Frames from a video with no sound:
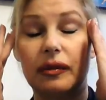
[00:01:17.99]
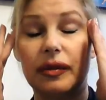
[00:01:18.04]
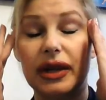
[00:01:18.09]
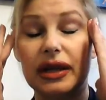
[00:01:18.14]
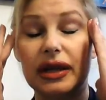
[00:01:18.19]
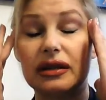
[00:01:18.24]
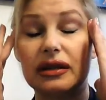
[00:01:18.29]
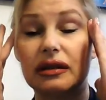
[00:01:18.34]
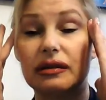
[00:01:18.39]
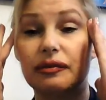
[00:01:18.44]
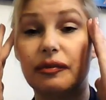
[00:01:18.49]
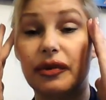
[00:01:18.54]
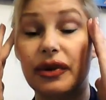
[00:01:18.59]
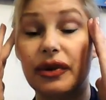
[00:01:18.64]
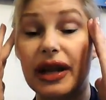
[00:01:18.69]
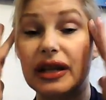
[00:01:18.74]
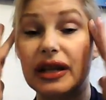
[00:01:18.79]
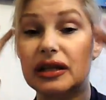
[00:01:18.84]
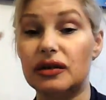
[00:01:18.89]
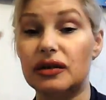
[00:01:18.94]
because the
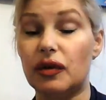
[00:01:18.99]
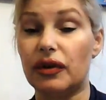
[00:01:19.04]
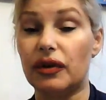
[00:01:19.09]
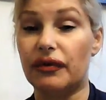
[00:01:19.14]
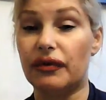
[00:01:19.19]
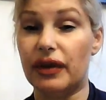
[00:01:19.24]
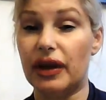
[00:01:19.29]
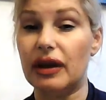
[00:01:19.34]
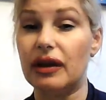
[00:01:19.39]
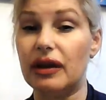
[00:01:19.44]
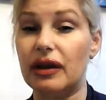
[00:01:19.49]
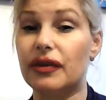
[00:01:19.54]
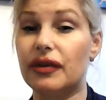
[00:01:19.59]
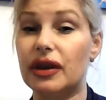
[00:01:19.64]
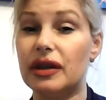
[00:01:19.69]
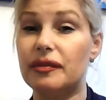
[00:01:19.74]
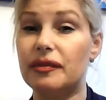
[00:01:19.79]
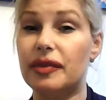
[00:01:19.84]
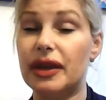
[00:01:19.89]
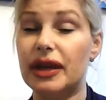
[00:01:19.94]
brains were very,
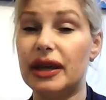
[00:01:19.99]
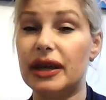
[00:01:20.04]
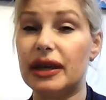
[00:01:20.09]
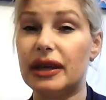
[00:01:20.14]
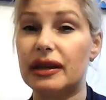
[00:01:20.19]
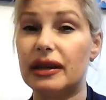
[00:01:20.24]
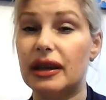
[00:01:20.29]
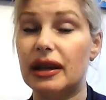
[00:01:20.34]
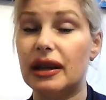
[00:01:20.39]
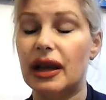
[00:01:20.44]
very big